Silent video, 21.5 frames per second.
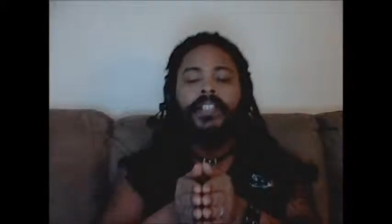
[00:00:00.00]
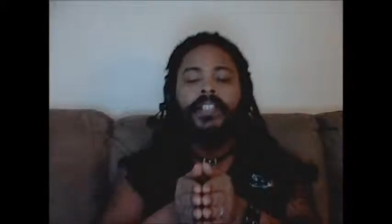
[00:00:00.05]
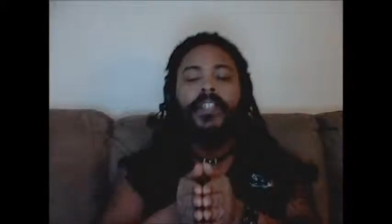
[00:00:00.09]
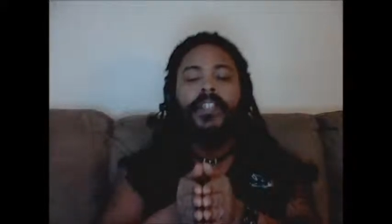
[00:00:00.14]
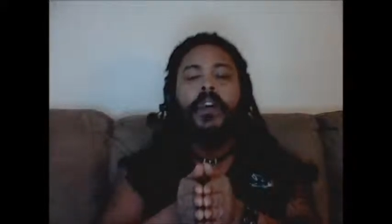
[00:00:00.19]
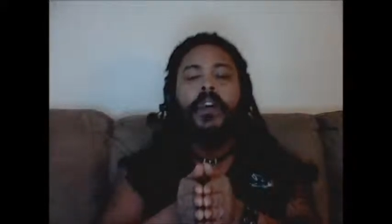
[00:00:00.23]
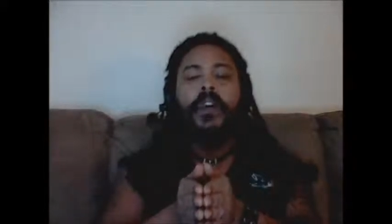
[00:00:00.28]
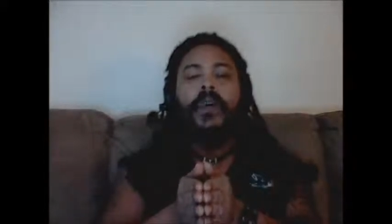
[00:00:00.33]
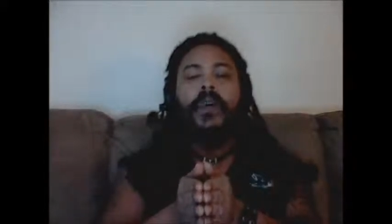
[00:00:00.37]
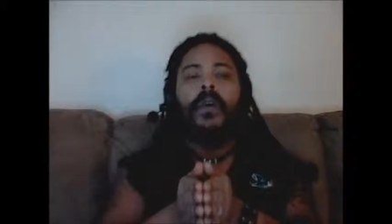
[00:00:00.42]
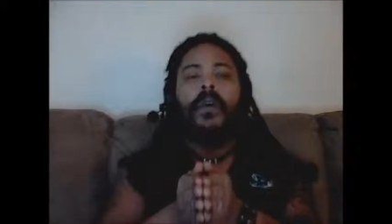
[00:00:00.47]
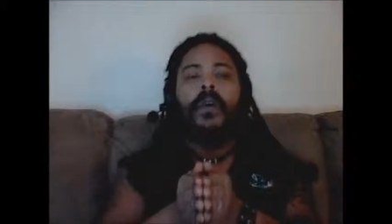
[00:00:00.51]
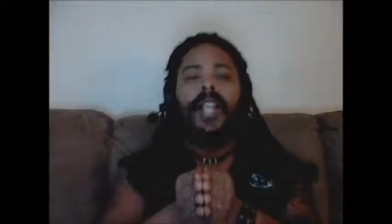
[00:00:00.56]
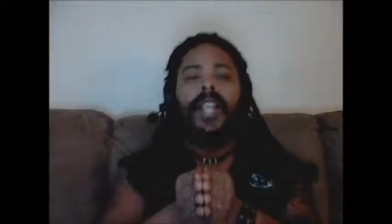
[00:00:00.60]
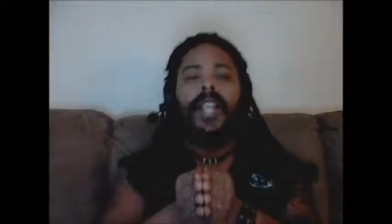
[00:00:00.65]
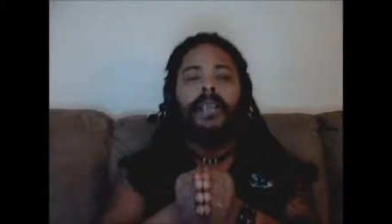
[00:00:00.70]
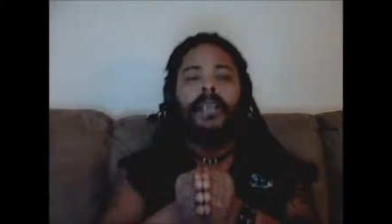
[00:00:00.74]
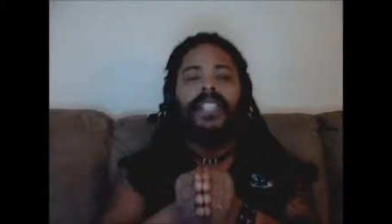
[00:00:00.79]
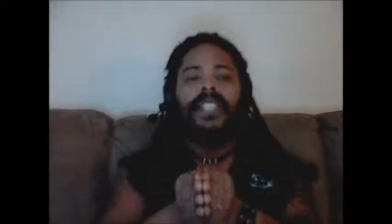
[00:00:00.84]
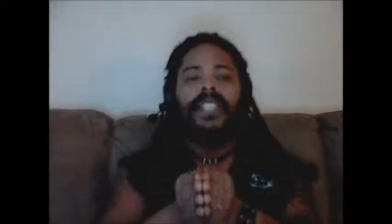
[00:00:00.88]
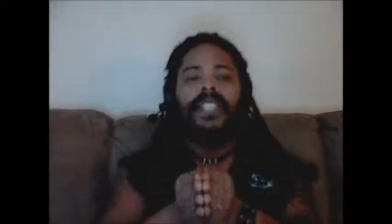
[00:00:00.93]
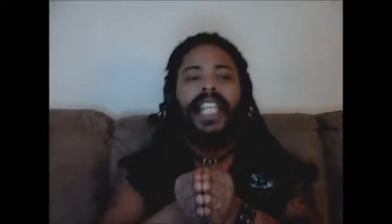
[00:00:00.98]
So
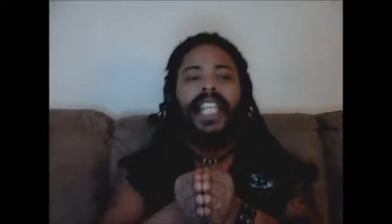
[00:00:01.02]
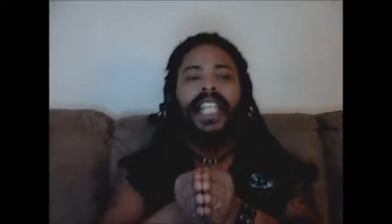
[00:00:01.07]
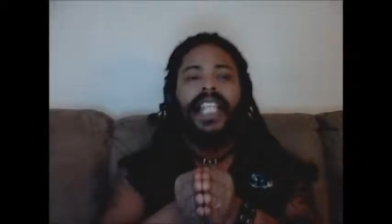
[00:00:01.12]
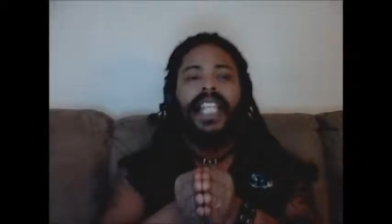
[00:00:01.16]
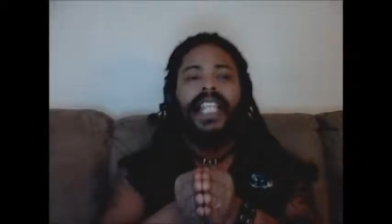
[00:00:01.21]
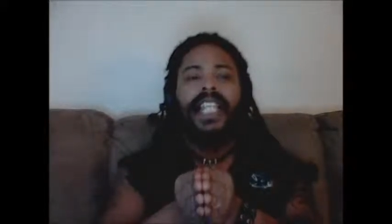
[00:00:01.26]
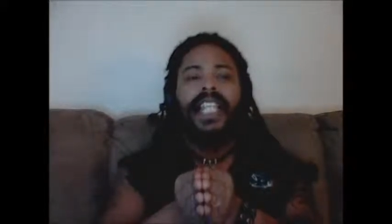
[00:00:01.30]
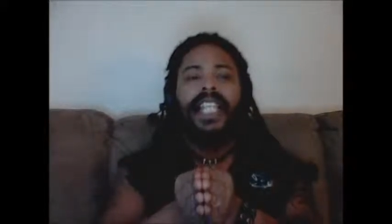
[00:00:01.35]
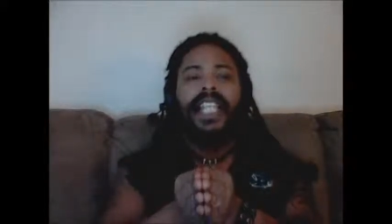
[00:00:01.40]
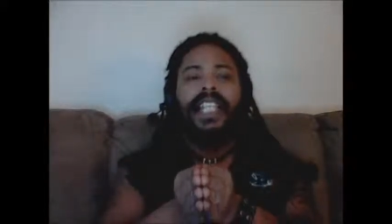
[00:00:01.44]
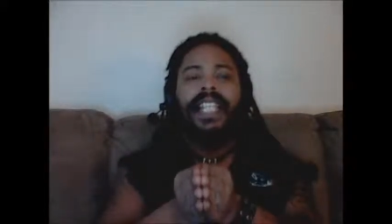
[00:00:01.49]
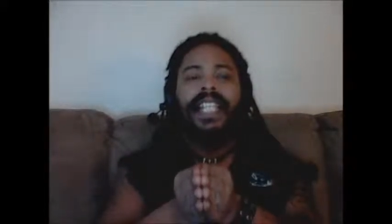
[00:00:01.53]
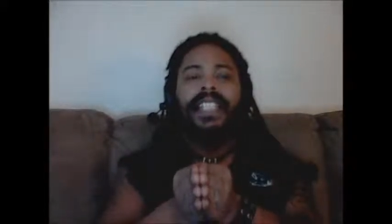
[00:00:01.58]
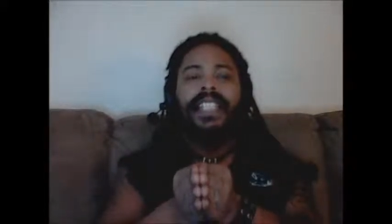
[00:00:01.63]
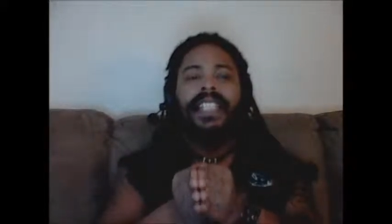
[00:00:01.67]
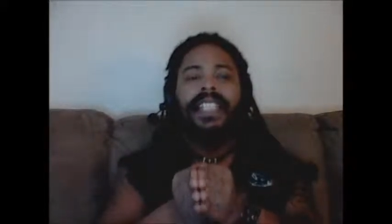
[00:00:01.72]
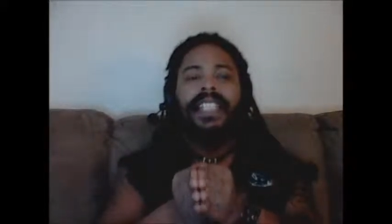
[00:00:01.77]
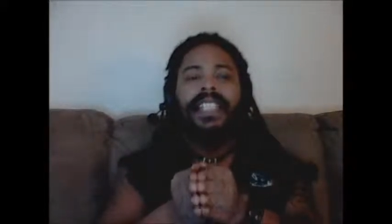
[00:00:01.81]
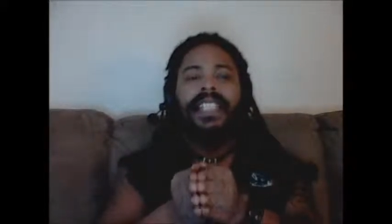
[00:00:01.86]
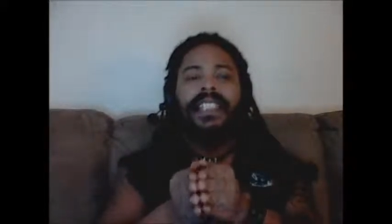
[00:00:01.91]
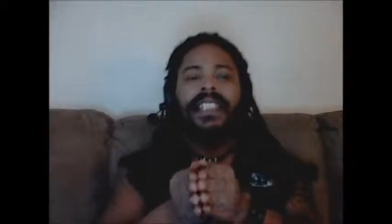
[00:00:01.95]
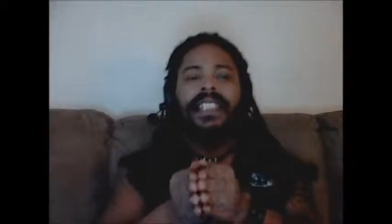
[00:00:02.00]
when I'm saying
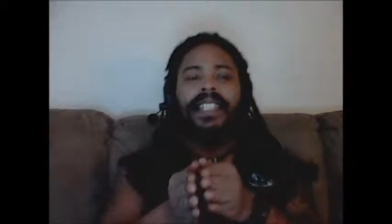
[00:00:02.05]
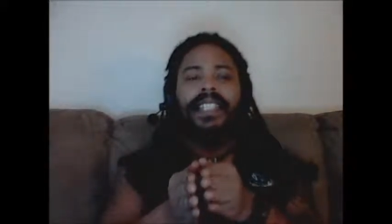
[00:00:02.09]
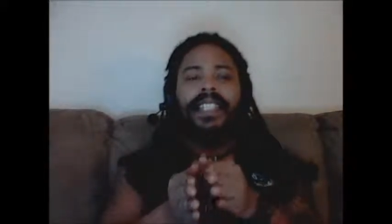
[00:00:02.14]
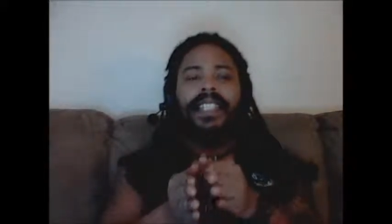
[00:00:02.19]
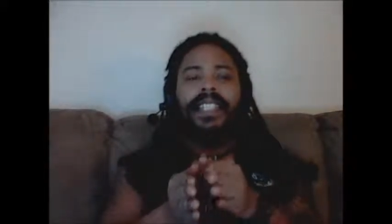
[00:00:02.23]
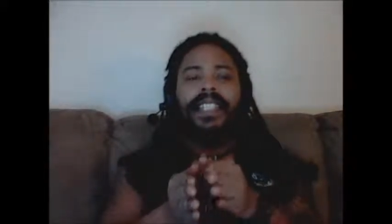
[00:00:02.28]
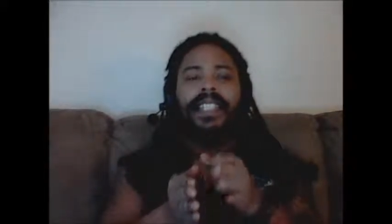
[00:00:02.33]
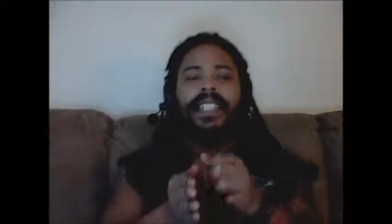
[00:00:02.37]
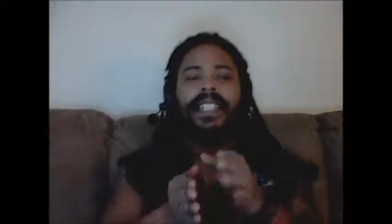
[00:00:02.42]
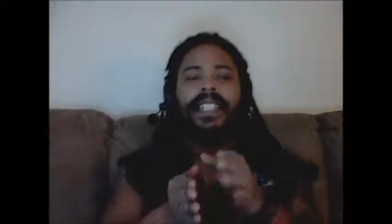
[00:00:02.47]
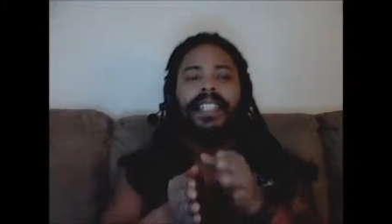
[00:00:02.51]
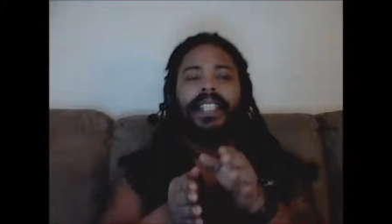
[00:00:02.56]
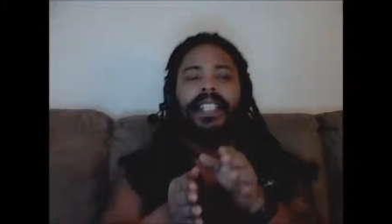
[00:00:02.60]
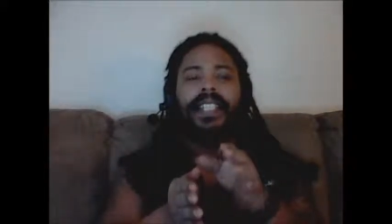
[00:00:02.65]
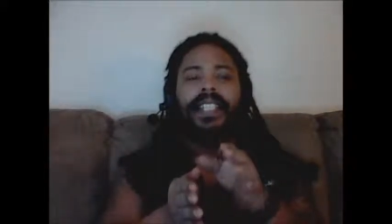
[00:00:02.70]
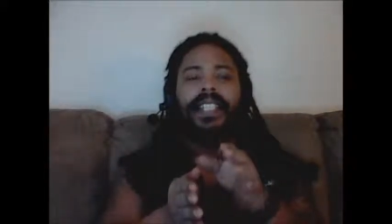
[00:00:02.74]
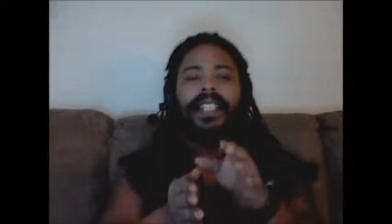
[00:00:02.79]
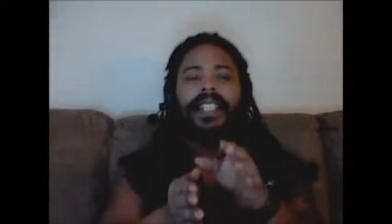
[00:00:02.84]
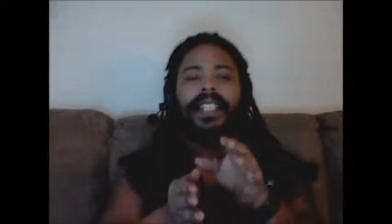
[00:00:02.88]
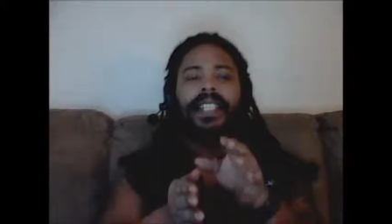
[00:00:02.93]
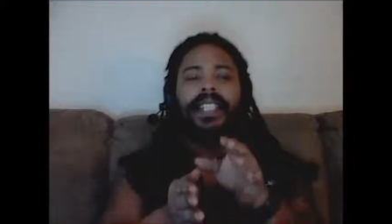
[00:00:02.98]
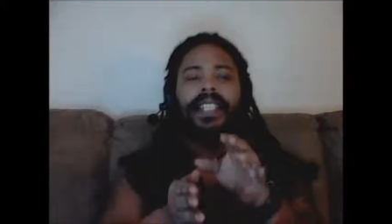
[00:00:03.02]
these
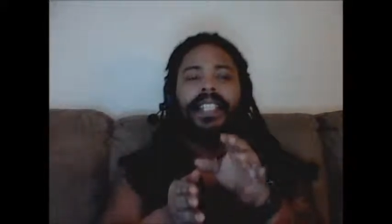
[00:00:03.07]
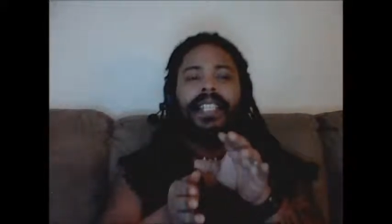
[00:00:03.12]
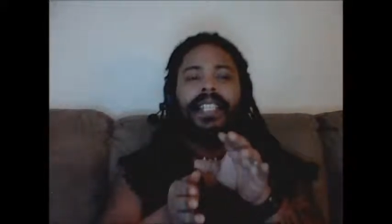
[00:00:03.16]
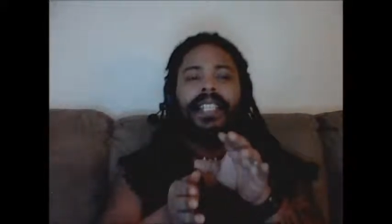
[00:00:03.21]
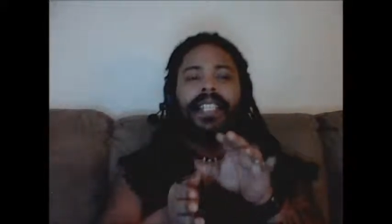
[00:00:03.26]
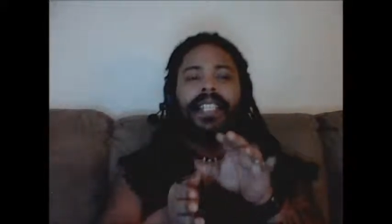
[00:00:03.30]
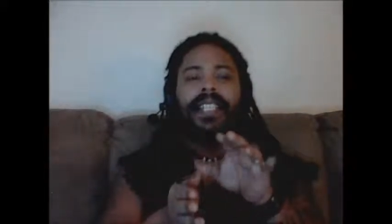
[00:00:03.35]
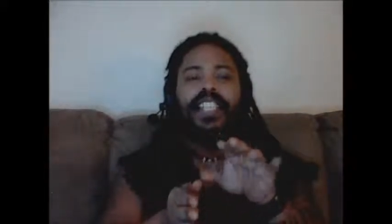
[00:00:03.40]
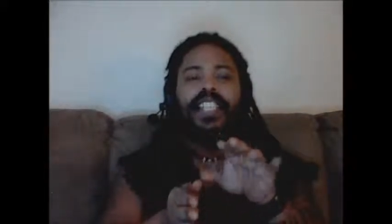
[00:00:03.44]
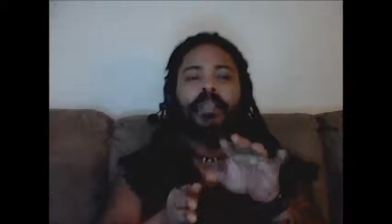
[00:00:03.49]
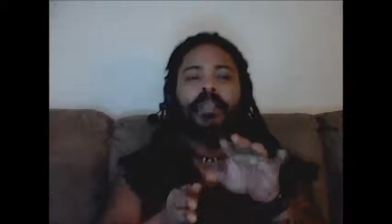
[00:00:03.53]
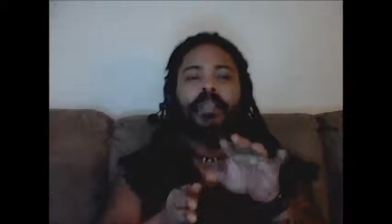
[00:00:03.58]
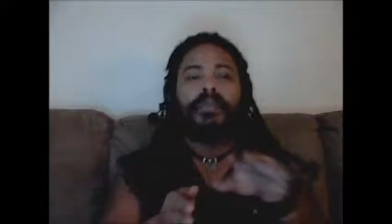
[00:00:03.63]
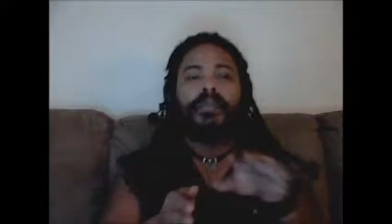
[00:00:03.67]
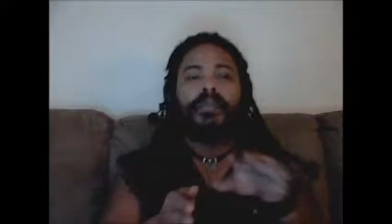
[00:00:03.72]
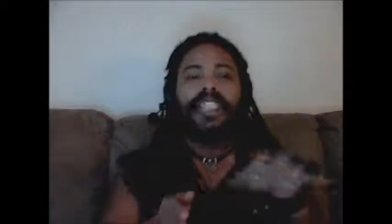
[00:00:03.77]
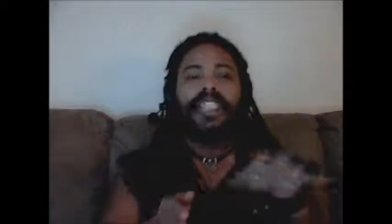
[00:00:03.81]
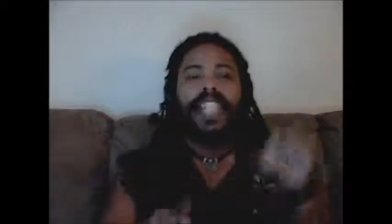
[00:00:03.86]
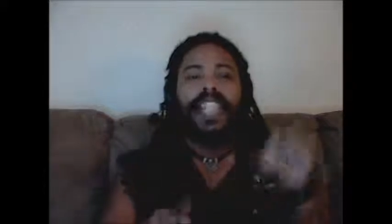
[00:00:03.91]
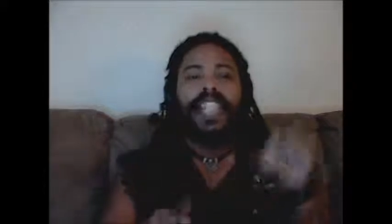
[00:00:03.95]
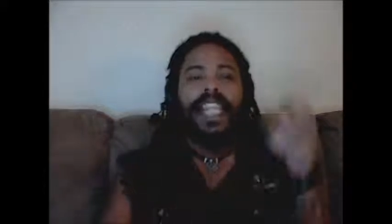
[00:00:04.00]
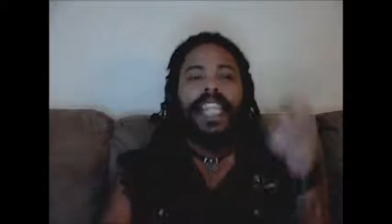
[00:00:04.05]
things
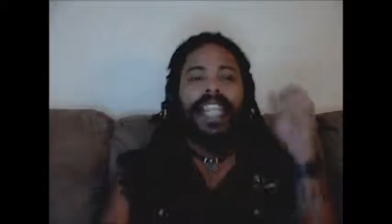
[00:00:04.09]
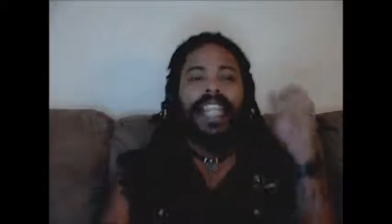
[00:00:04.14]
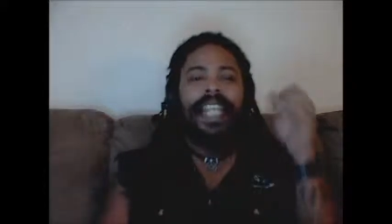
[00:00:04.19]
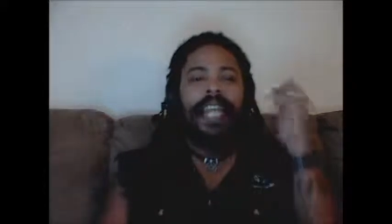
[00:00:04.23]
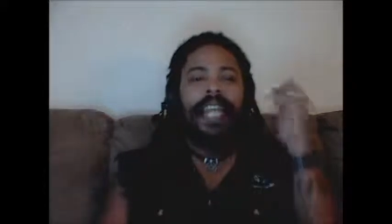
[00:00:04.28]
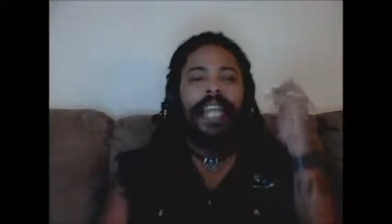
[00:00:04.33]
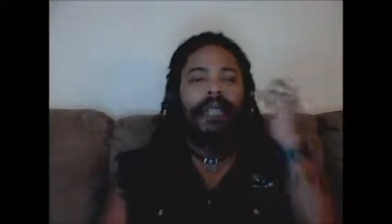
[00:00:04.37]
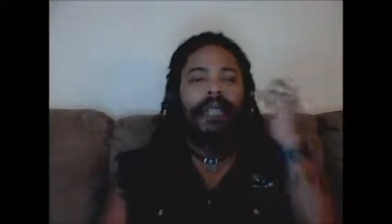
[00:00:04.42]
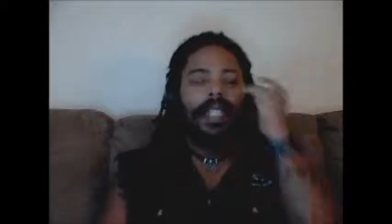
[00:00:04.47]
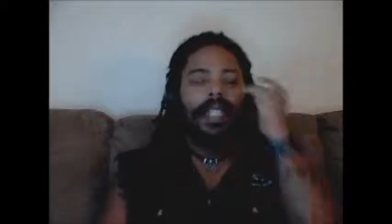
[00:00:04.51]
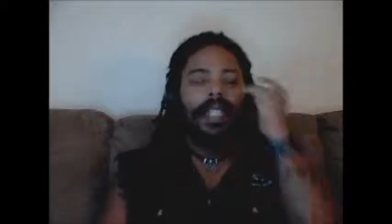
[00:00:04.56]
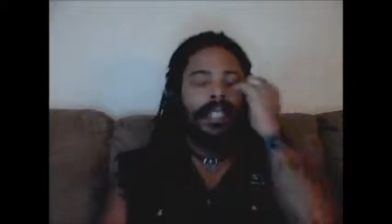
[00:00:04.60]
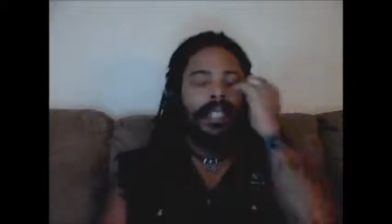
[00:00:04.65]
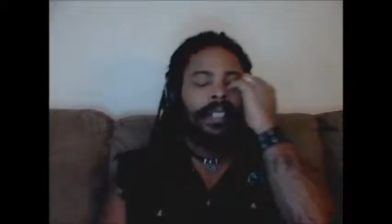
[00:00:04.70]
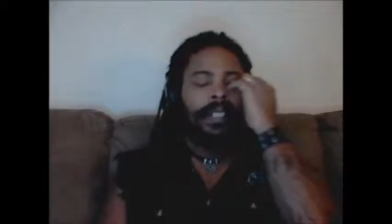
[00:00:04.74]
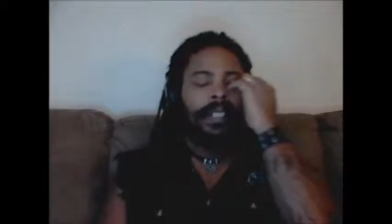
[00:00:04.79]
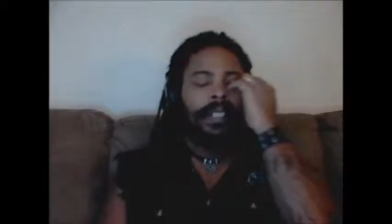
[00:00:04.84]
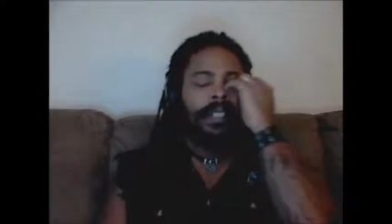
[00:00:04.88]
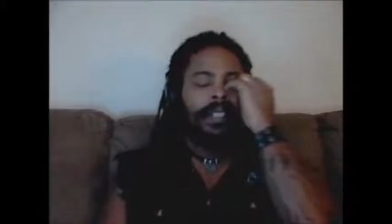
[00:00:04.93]
predate Kemet,